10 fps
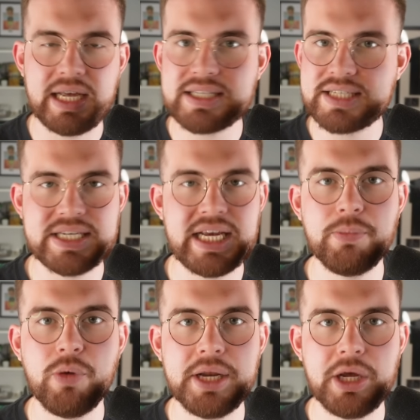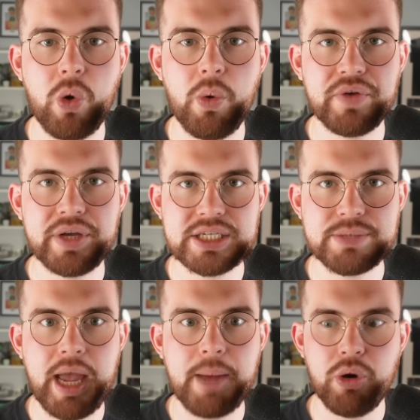And as I said a moment ago with Chris
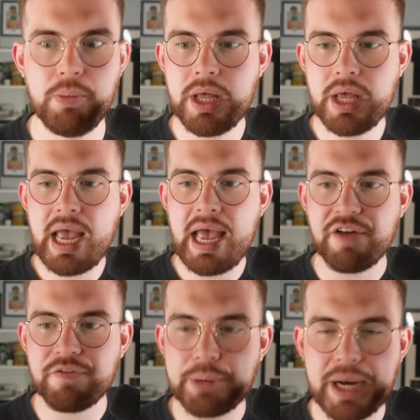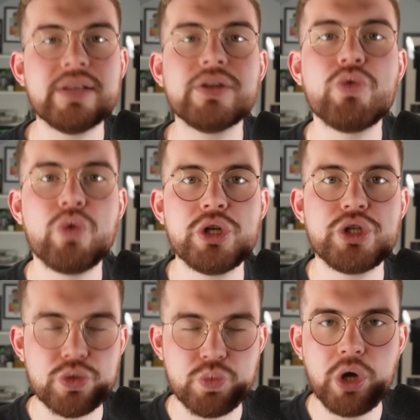Meppom, if Brendan
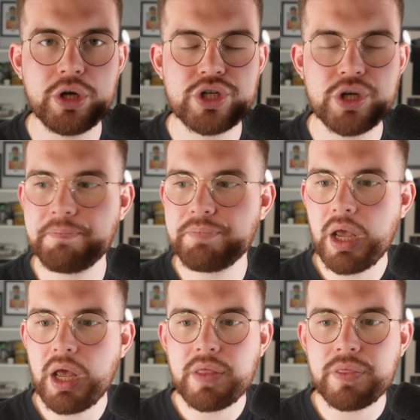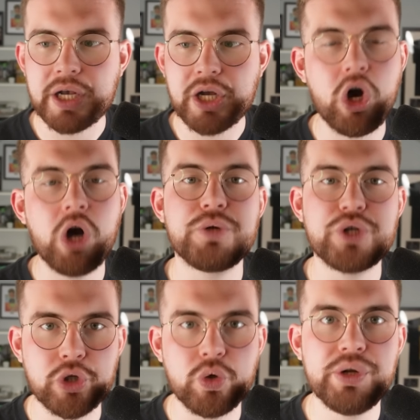Rodgers wants him, the club
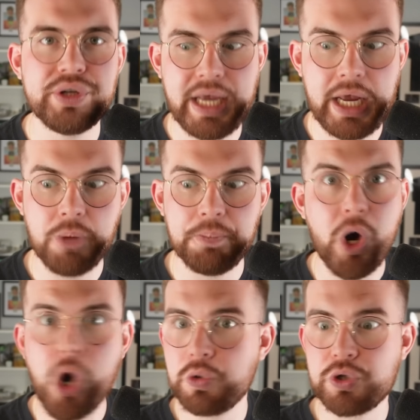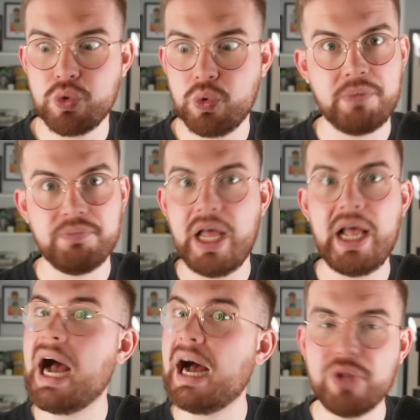should go and get him. Also,
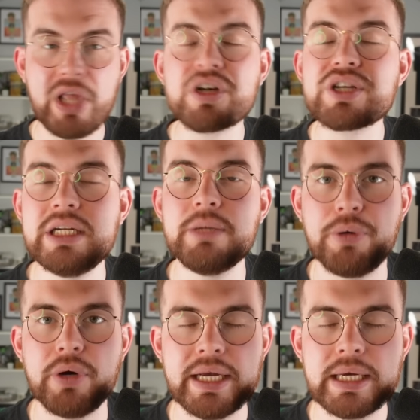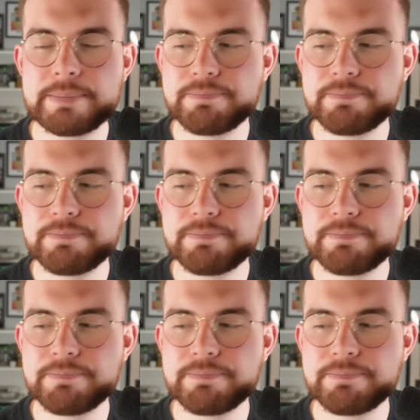I've never seen him play,